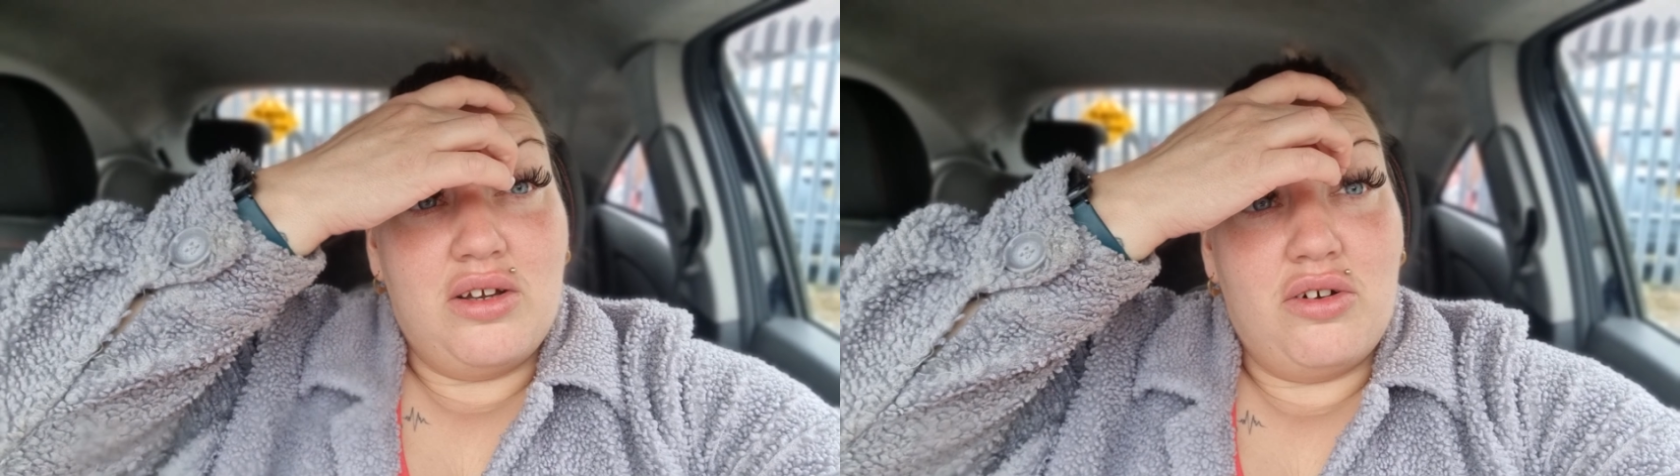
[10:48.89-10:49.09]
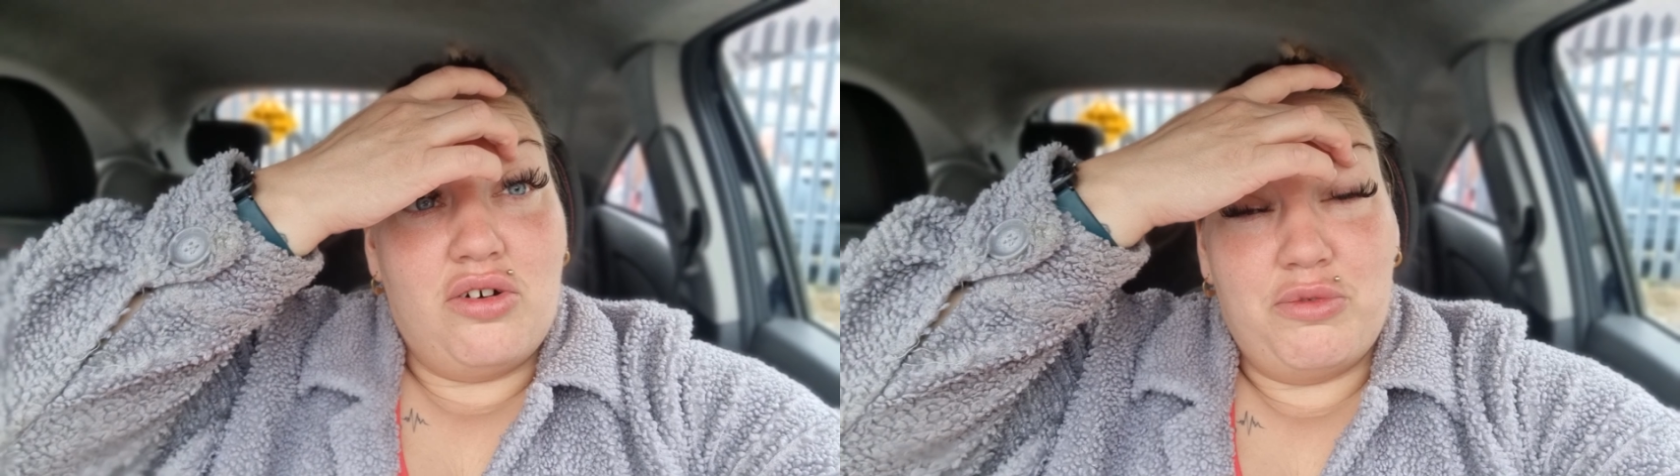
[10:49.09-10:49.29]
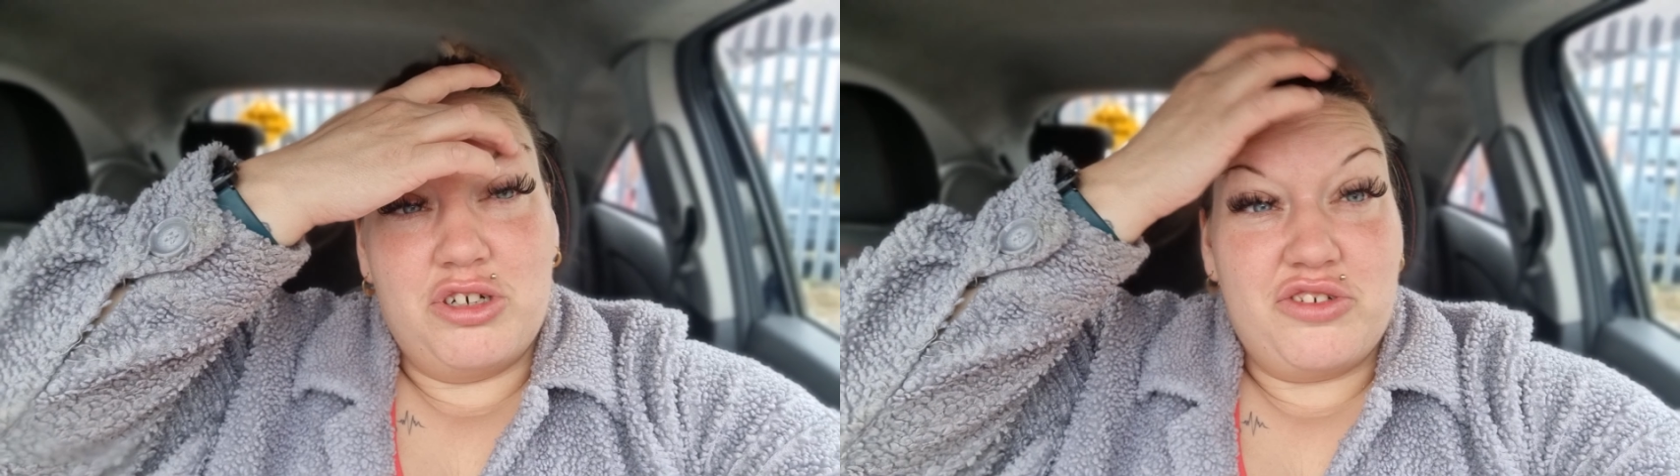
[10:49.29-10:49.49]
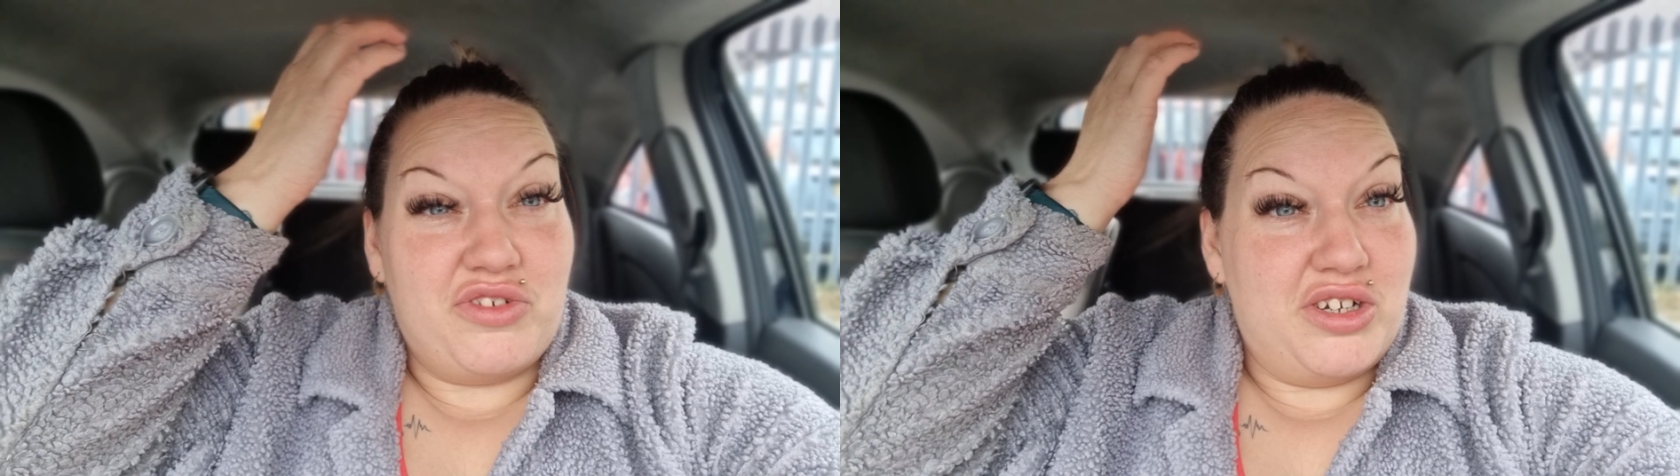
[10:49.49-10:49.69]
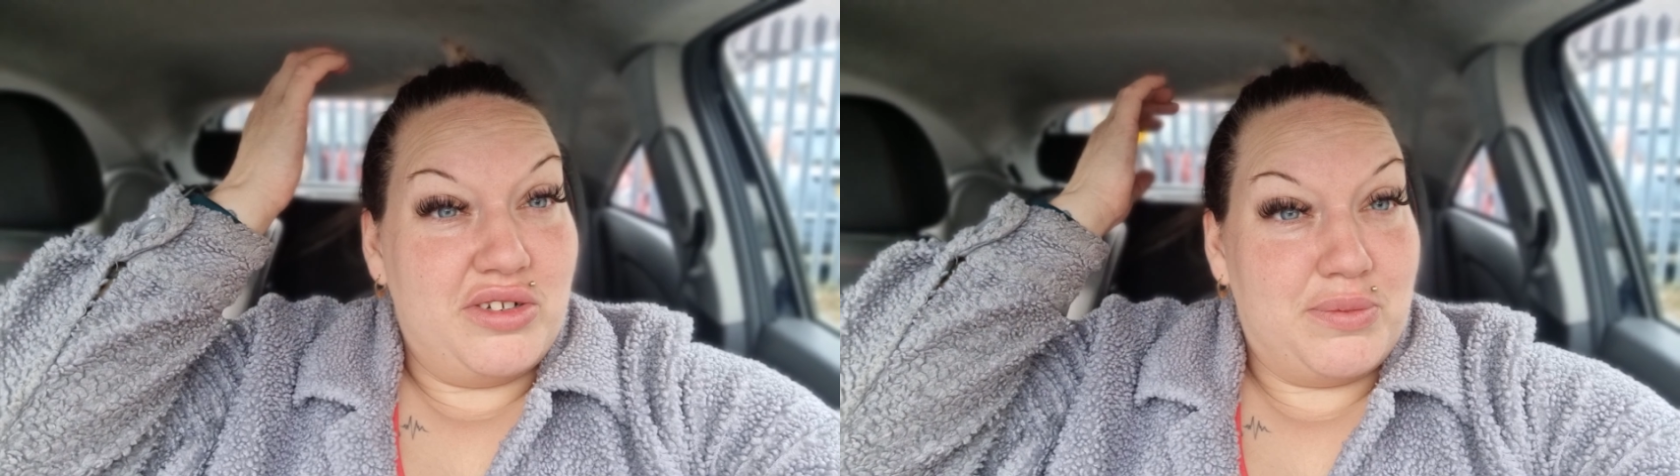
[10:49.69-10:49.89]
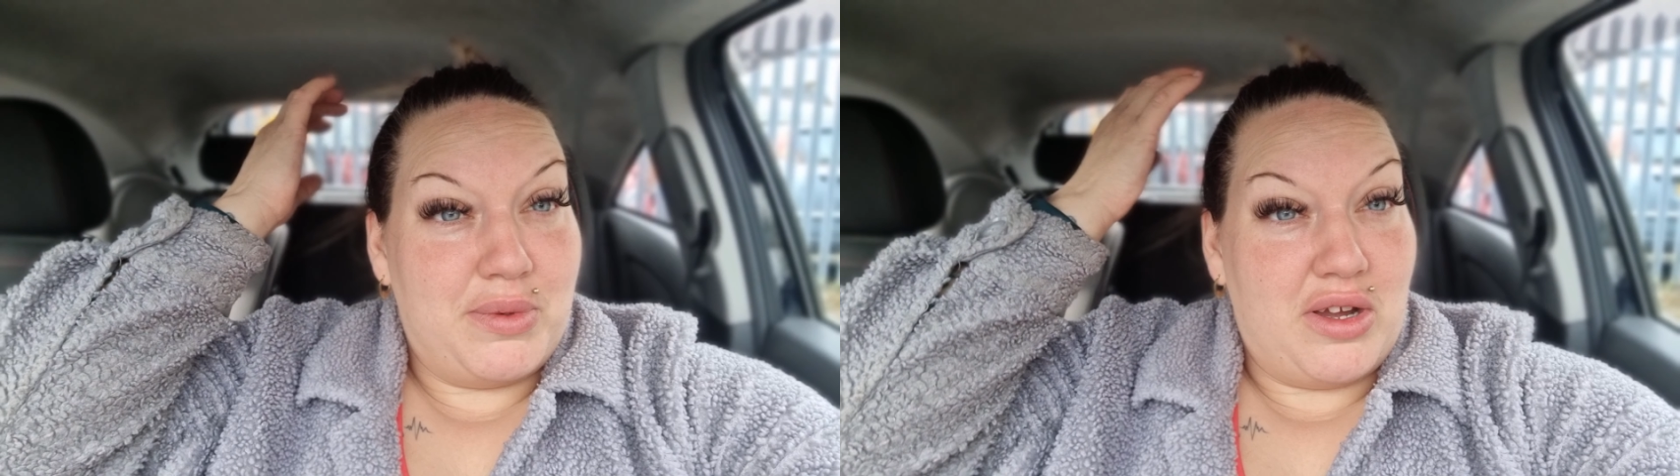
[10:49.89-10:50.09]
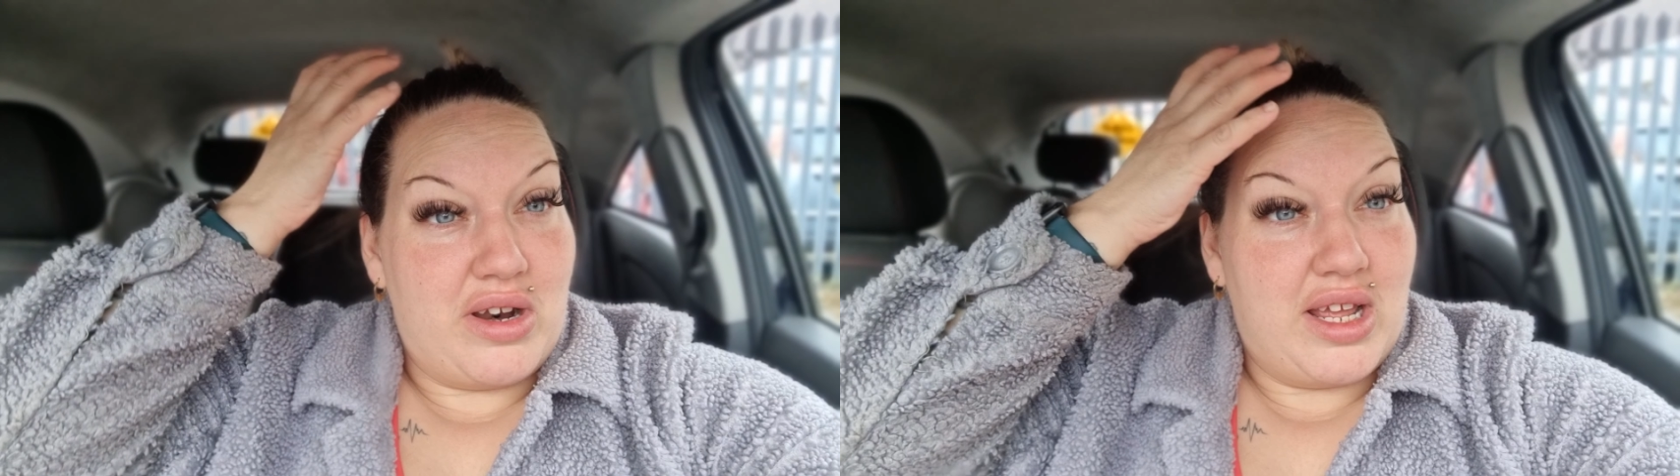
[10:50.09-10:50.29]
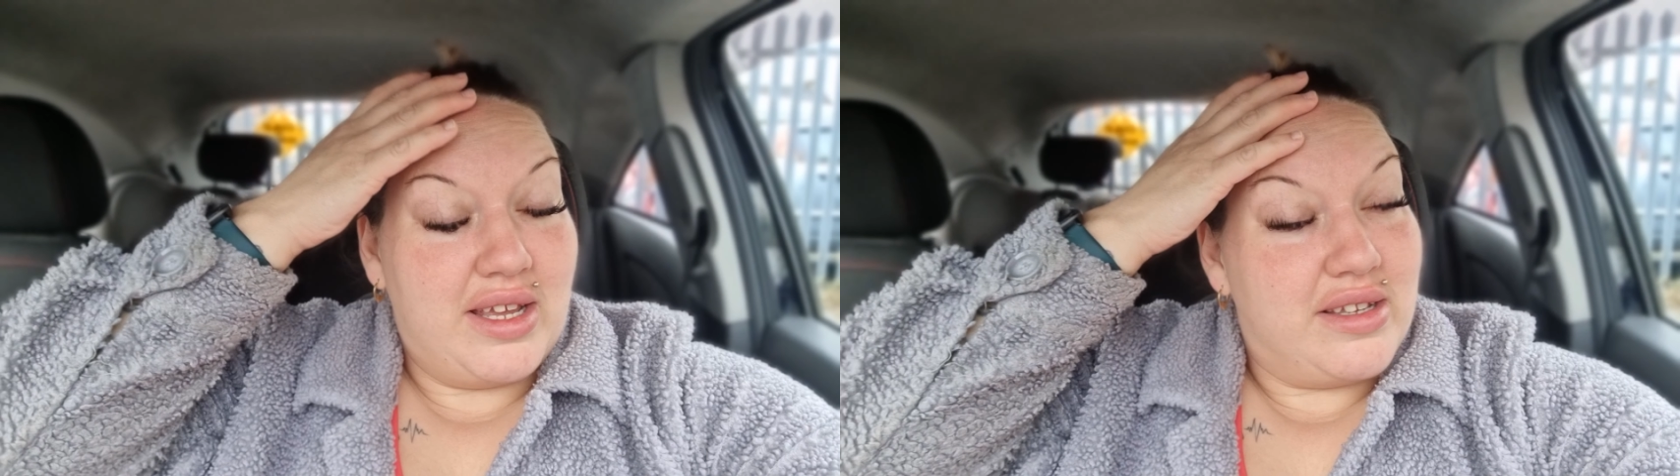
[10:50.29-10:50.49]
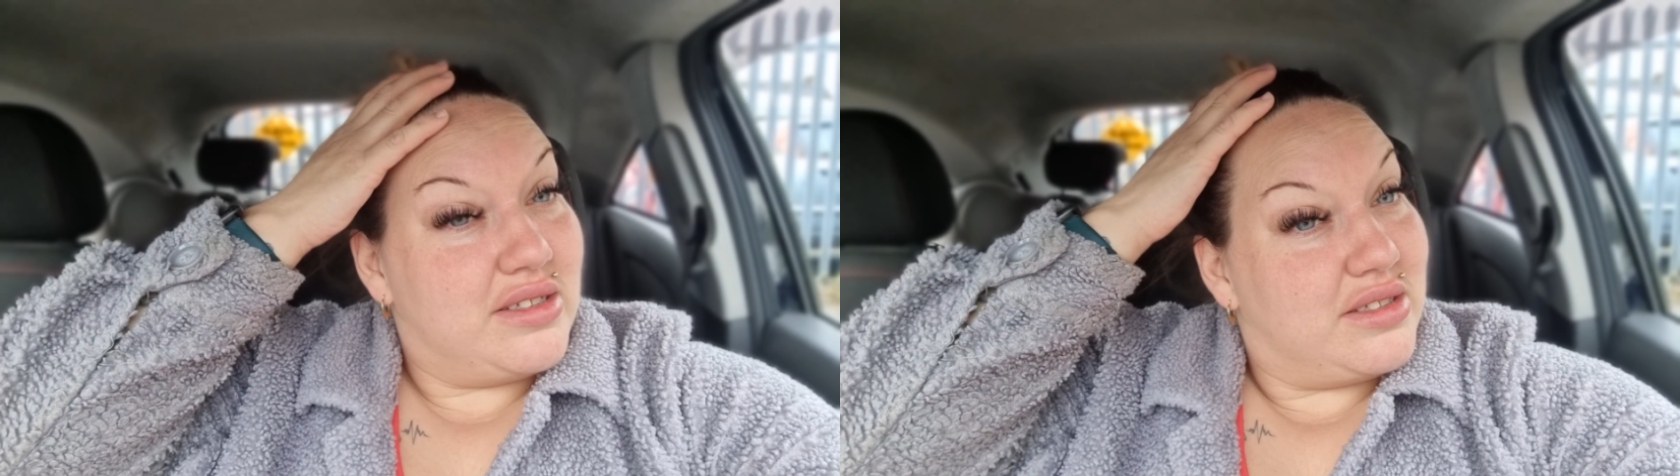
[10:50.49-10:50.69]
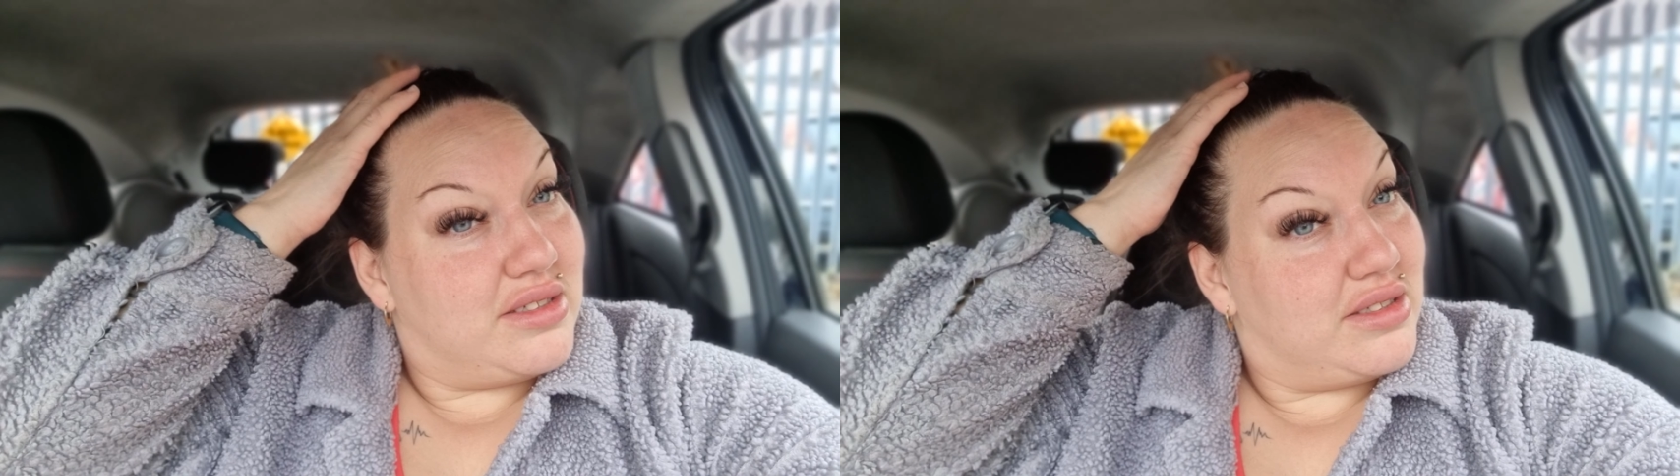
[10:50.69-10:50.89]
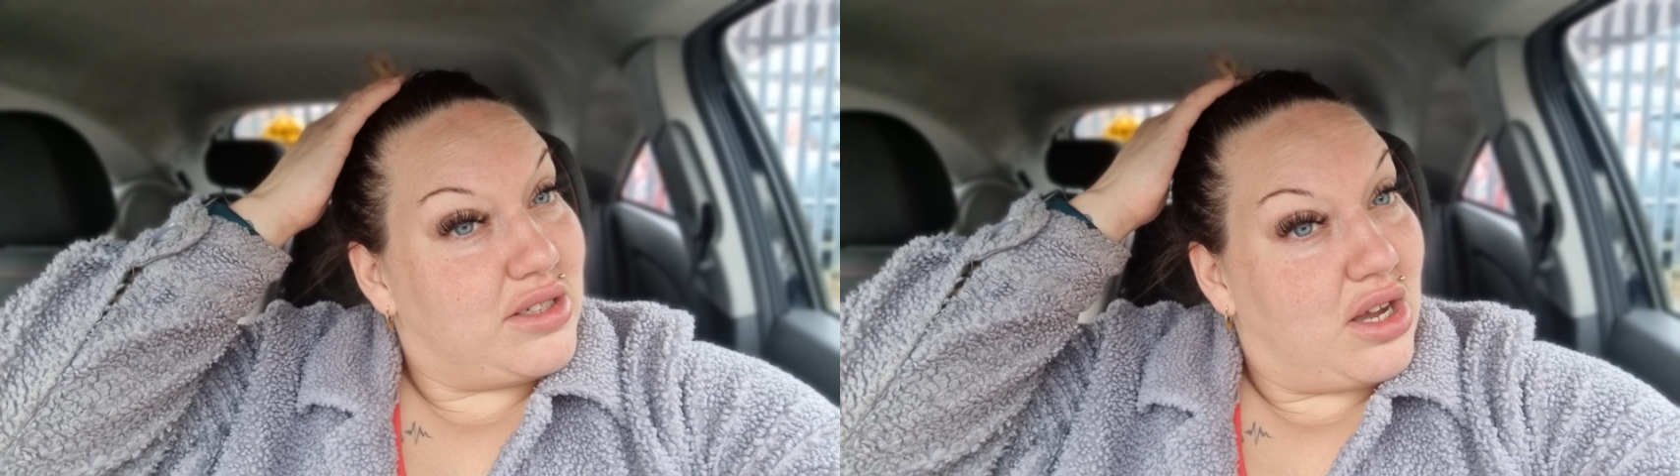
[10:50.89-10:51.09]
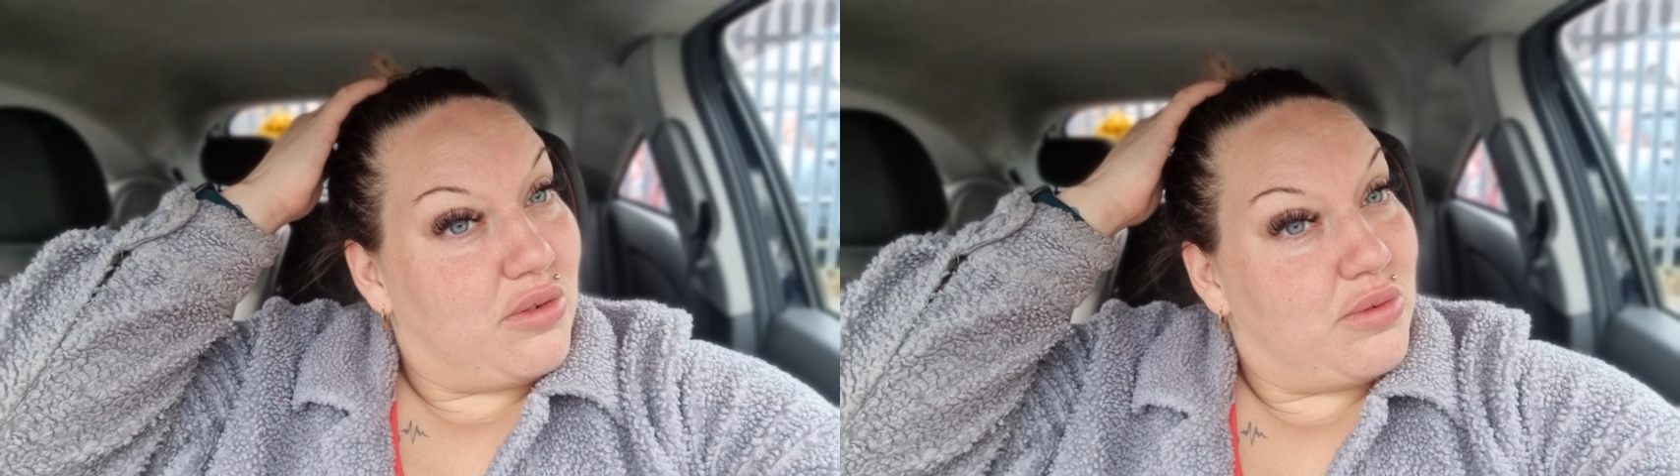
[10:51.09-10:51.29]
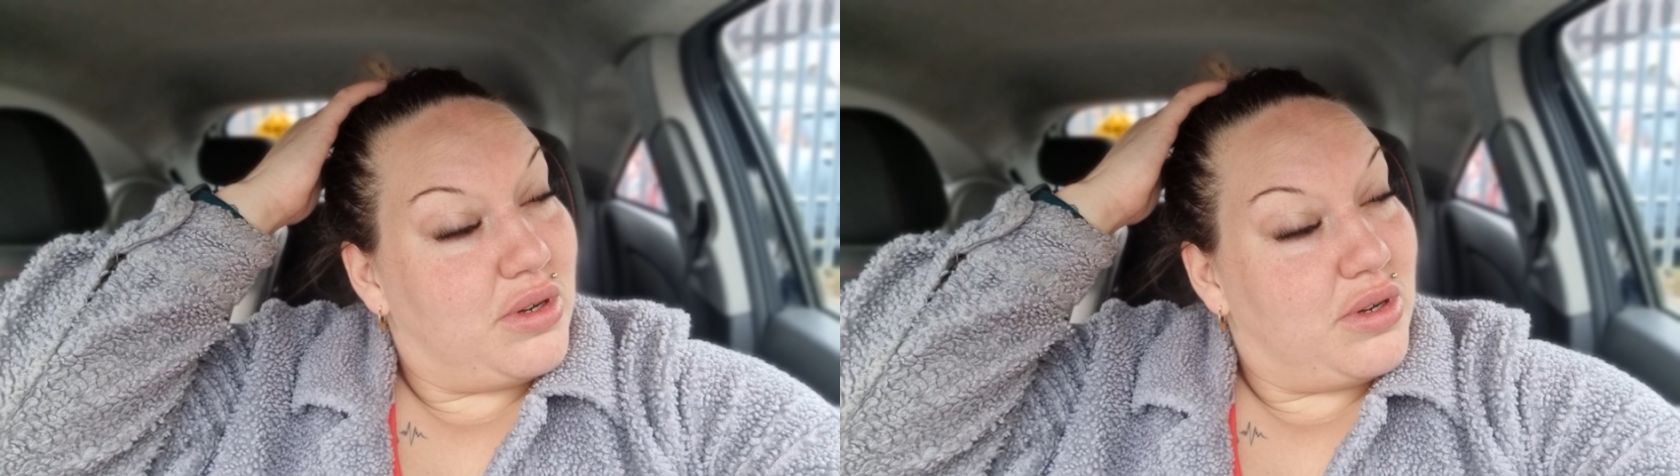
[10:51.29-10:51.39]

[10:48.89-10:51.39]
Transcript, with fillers: or much fruit, to be honest. So